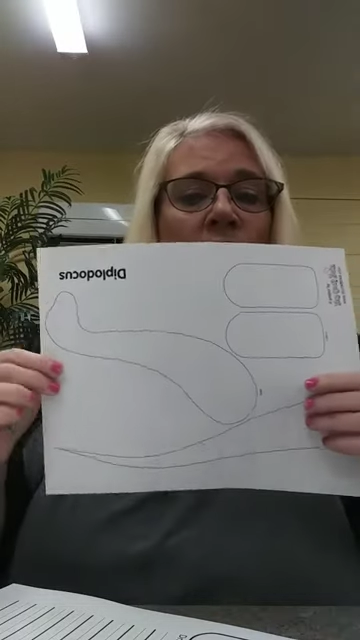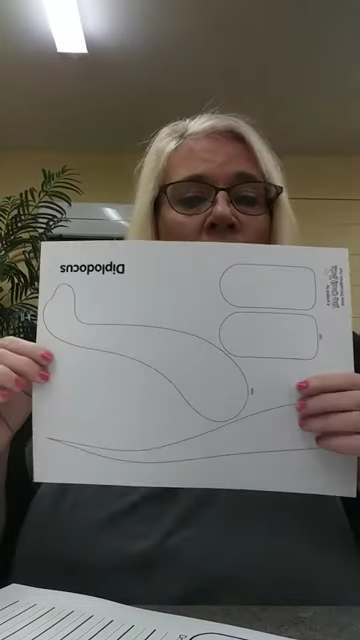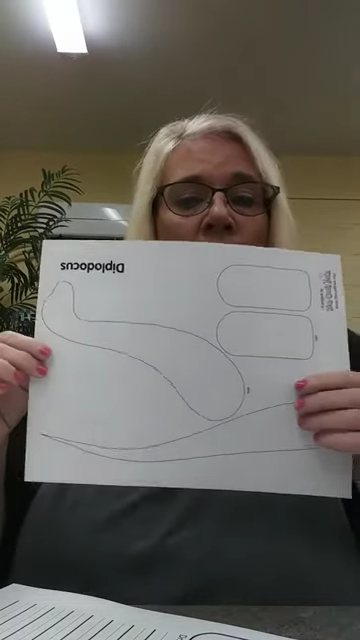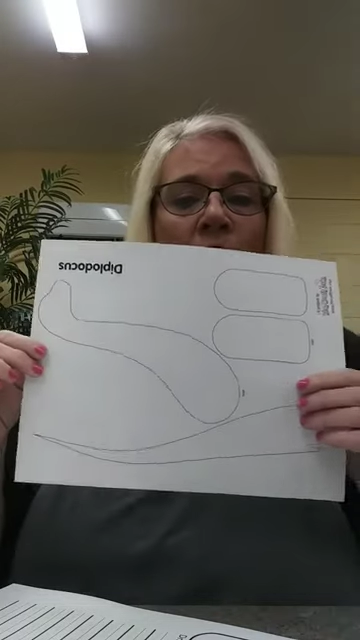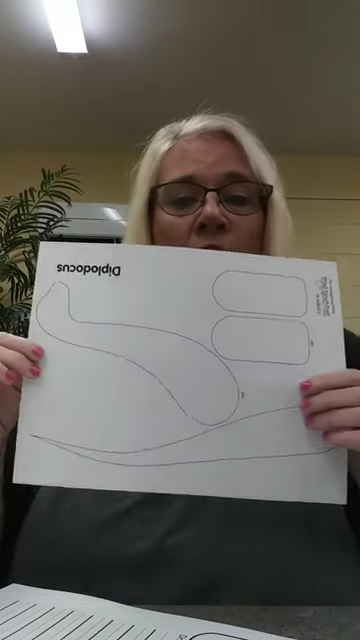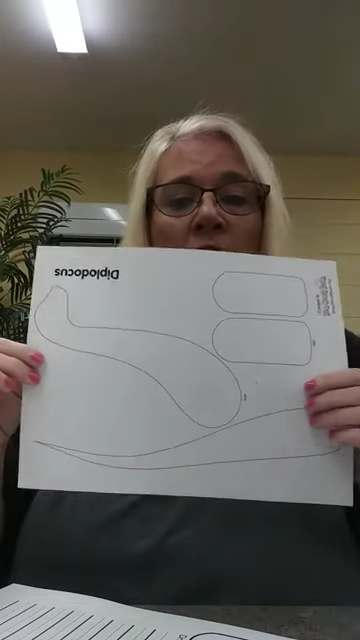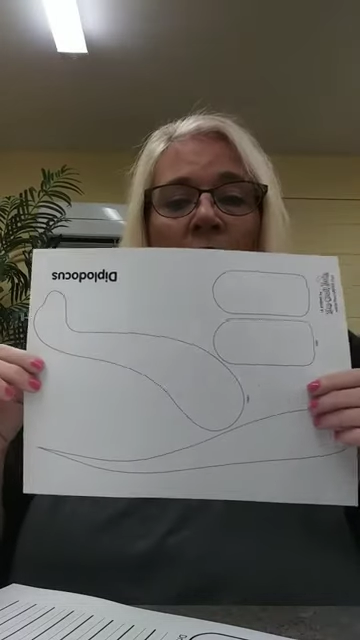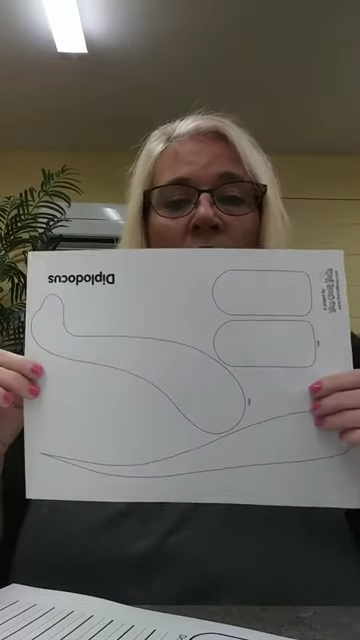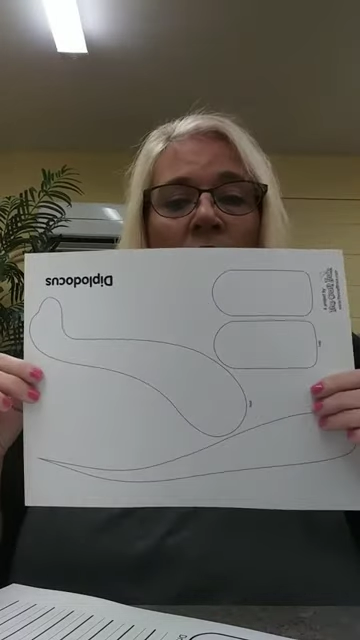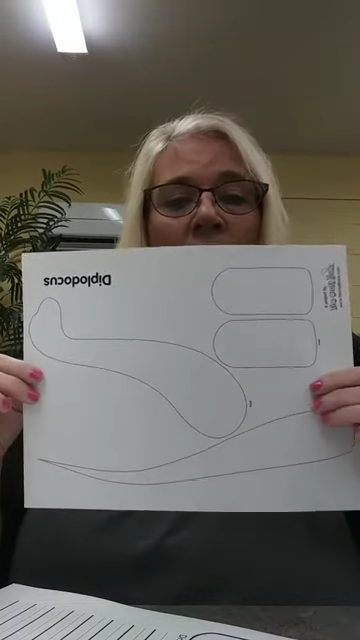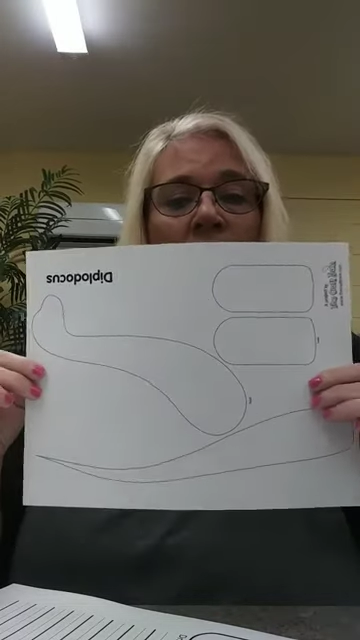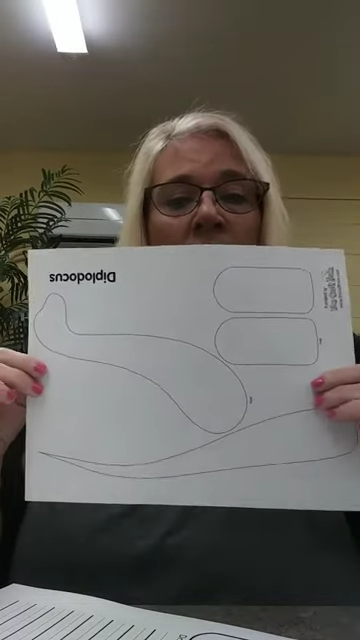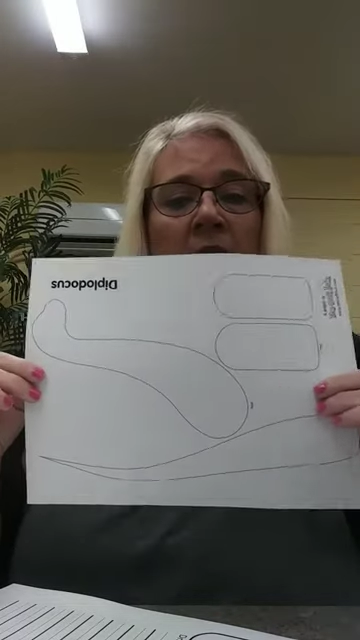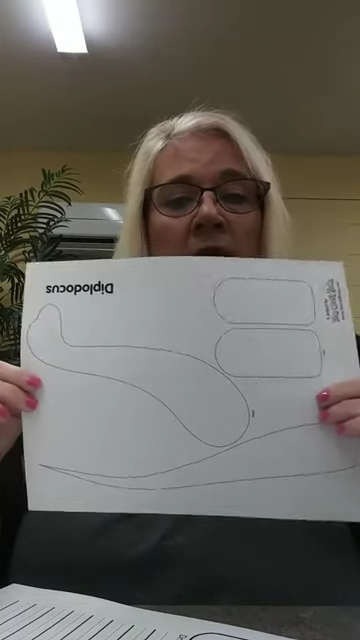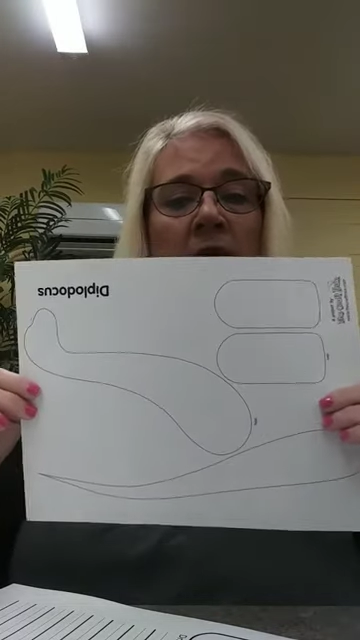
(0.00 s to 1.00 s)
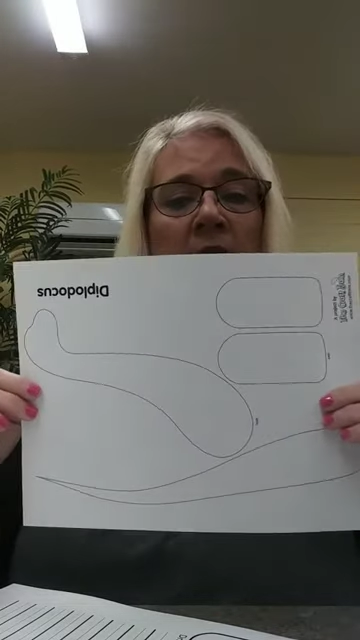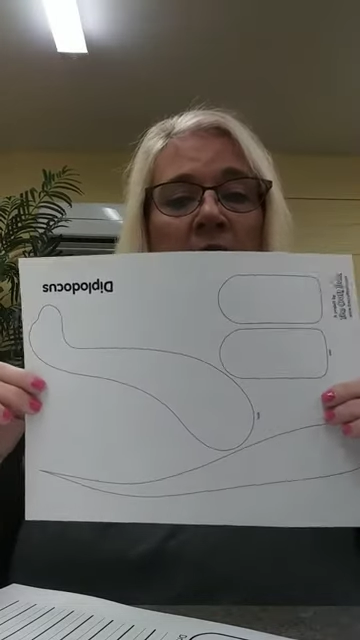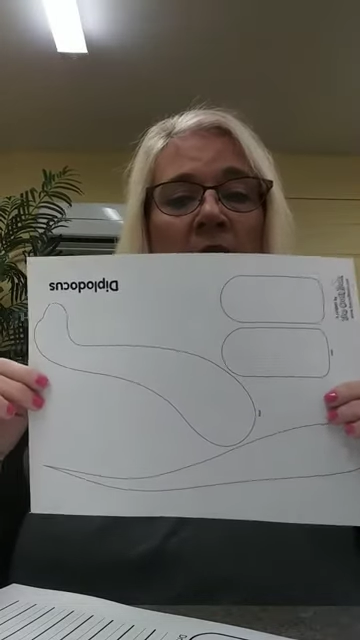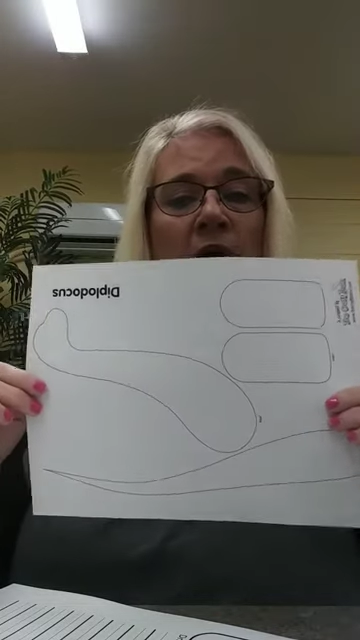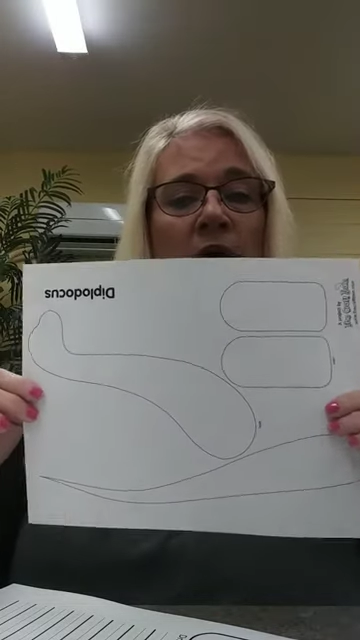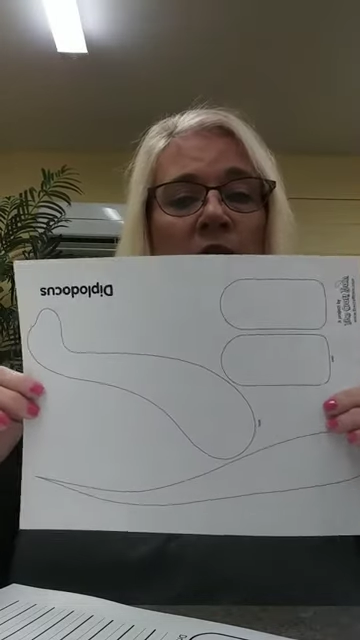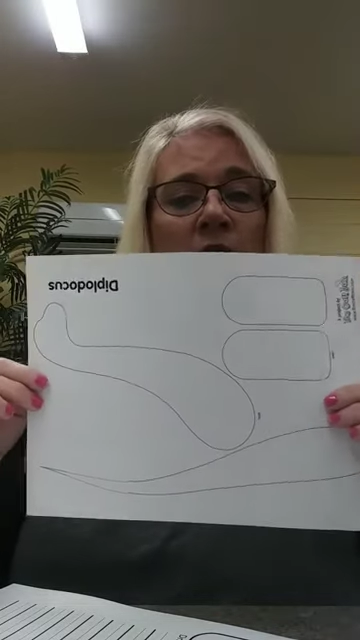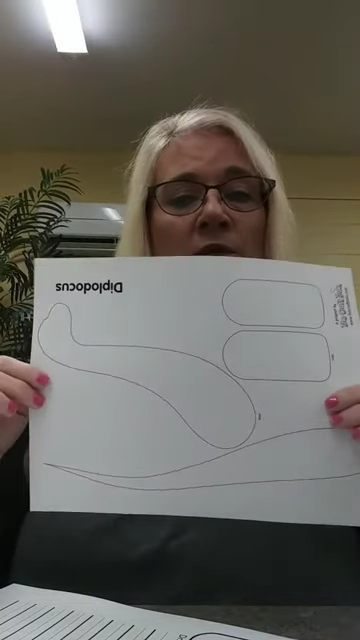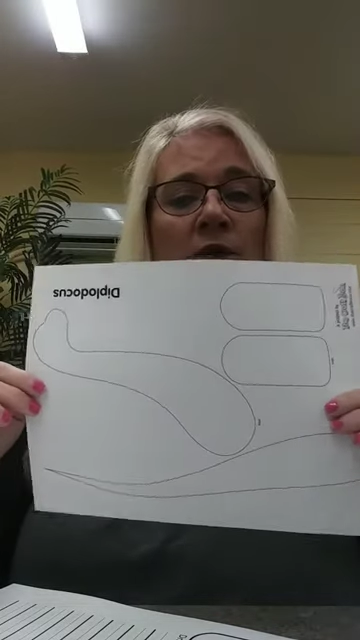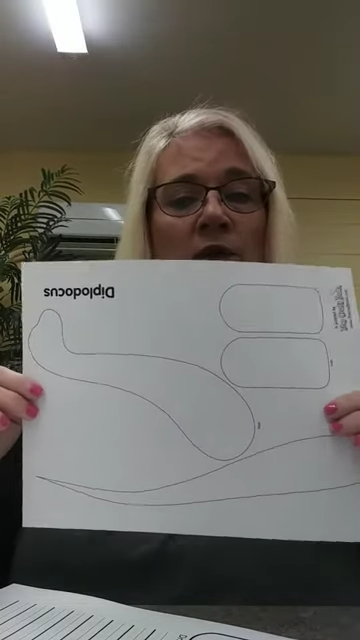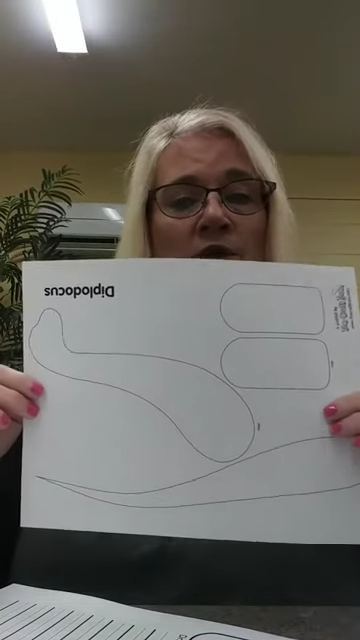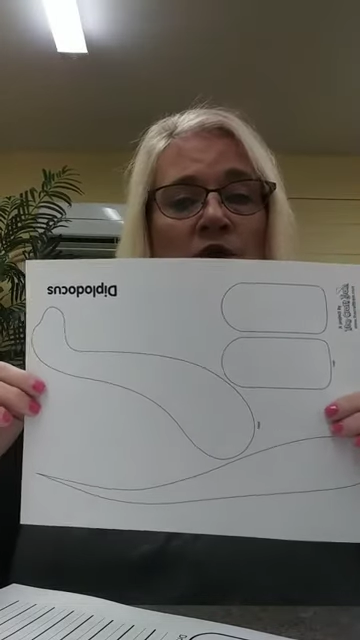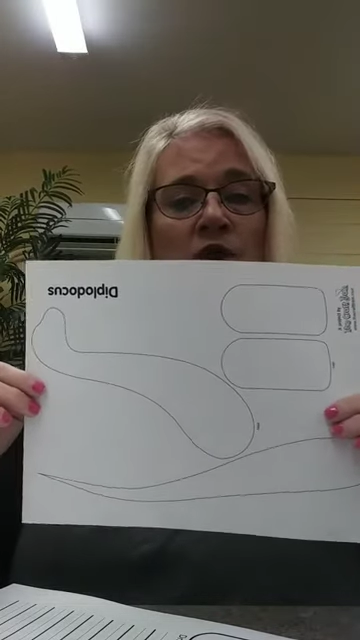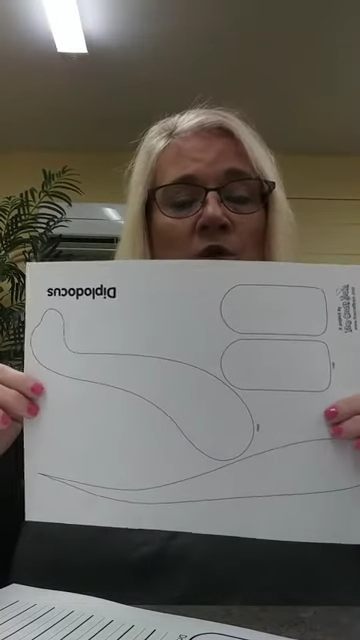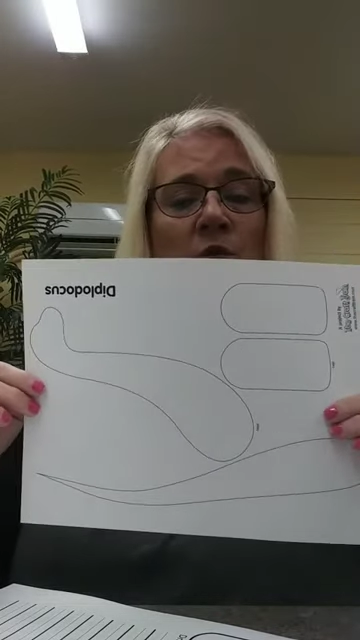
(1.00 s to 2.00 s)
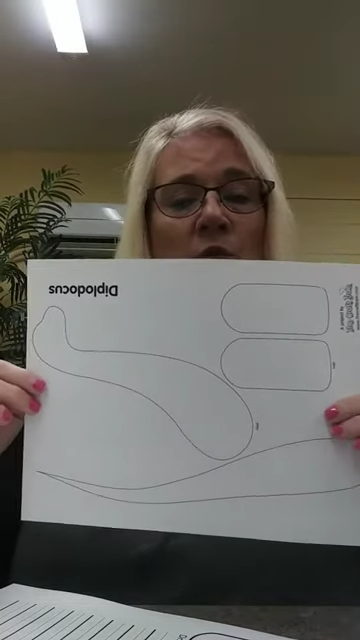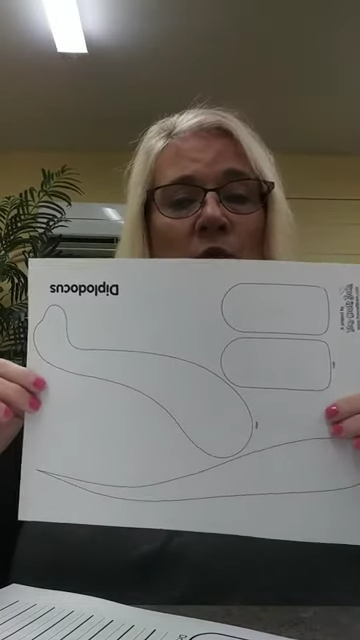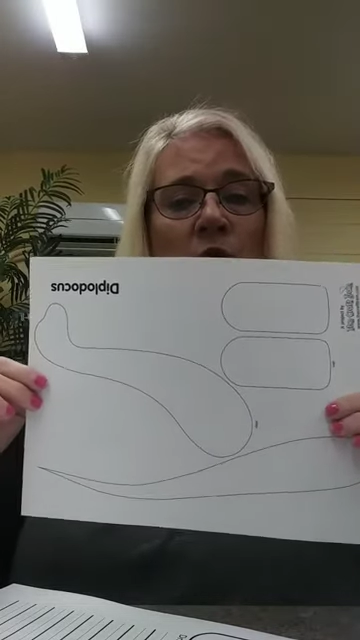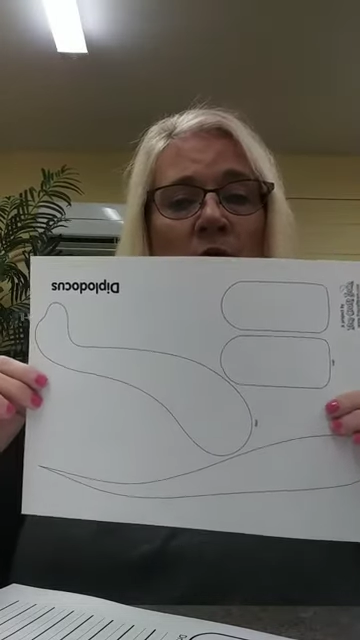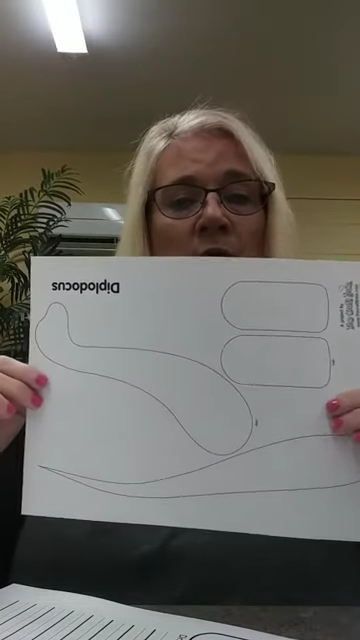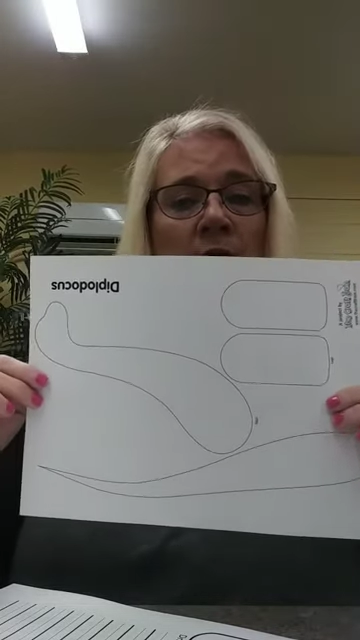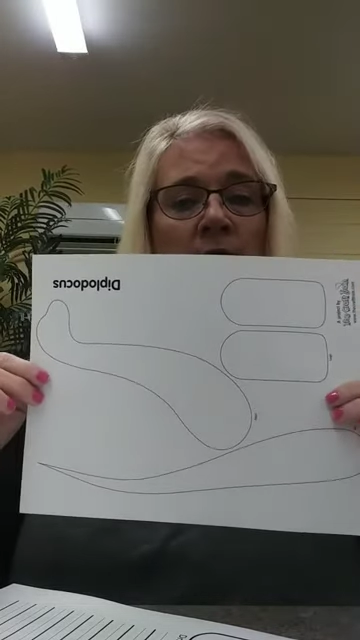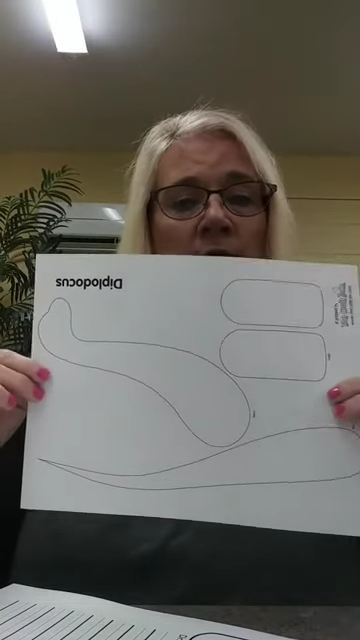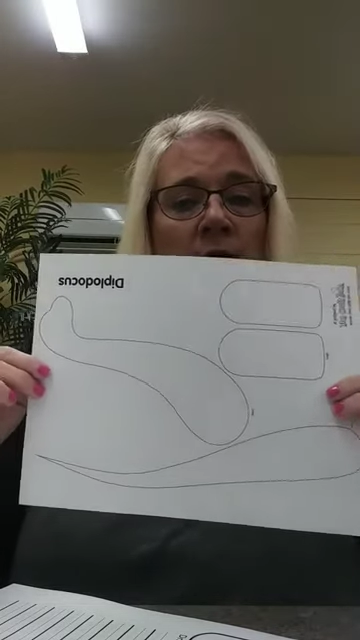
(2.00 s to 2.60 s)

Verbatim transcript: You can color any color that you want,